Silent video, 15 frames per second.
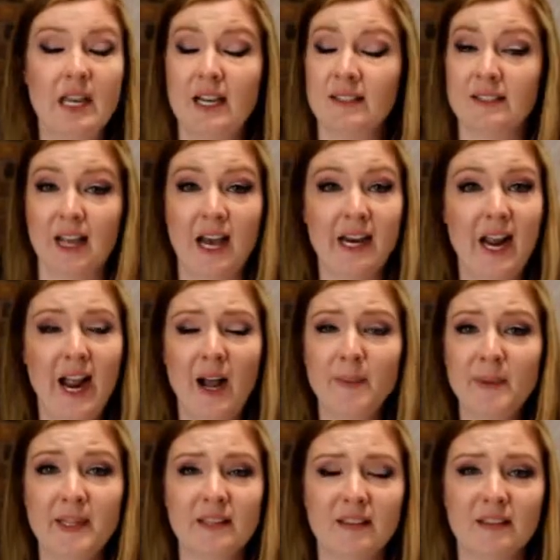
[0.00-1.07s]
it's gotta
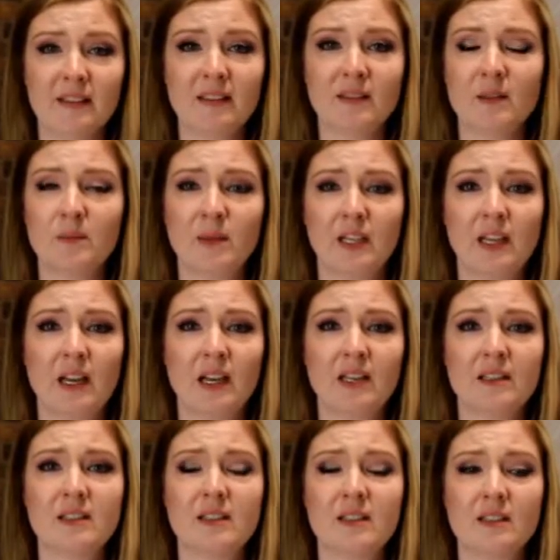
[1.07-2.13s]
happen,
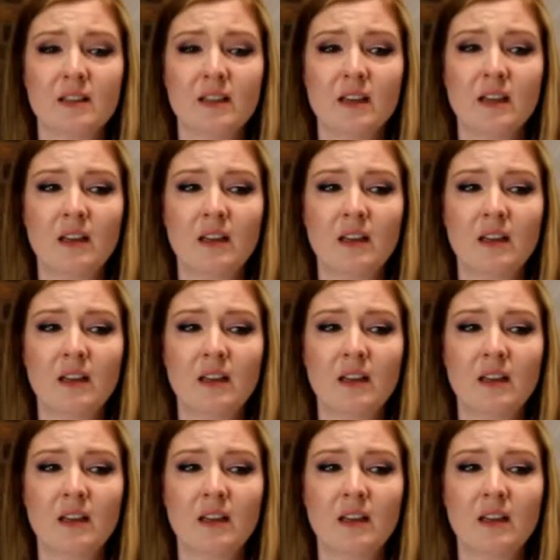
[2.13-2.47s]
because